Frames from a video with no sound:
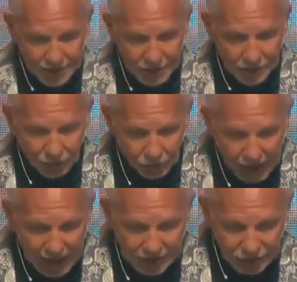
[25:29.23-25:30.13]
The
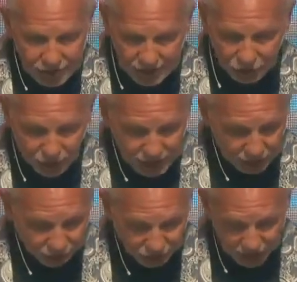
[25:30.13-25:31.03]
righteousness which is
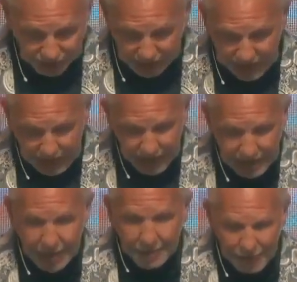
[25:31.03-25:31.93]
from God
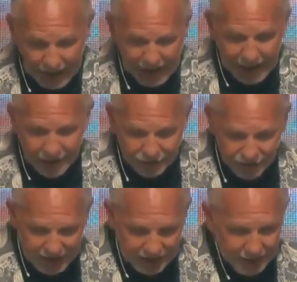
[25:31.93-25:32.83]
by
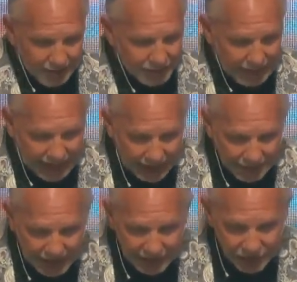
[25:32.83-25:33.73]
faith, that I
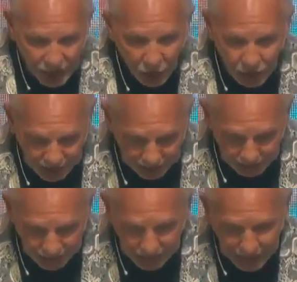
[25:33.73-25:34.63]
may know him.
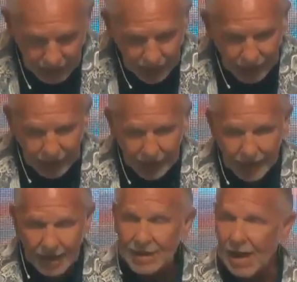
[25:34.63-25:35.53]

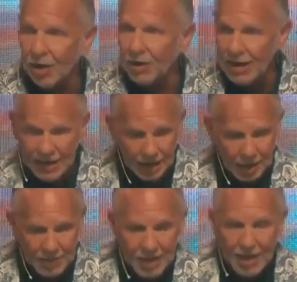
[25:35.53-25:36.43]
And not only
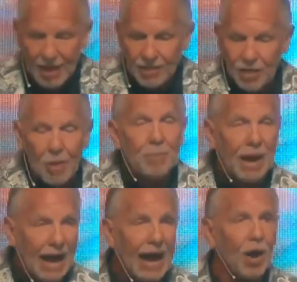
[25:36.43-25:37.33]
him, the
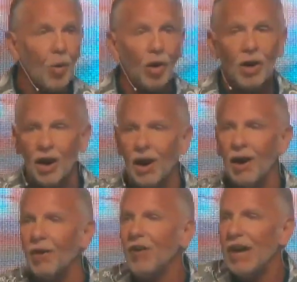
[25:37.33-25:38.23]
power
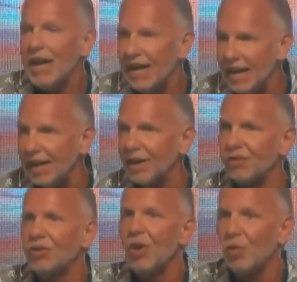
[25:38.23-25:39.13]
of his
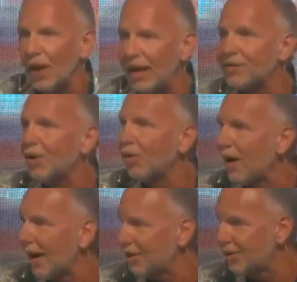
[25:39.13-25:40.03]

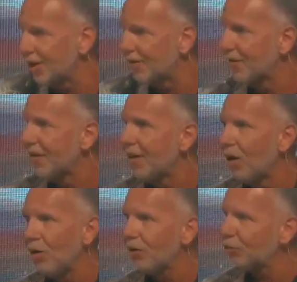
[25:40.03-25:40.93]
resurrection. Oh,
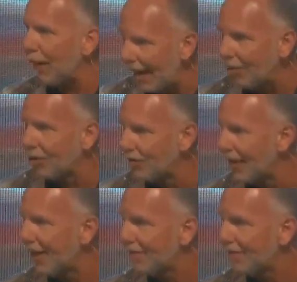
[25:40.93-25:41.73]
there's power in that.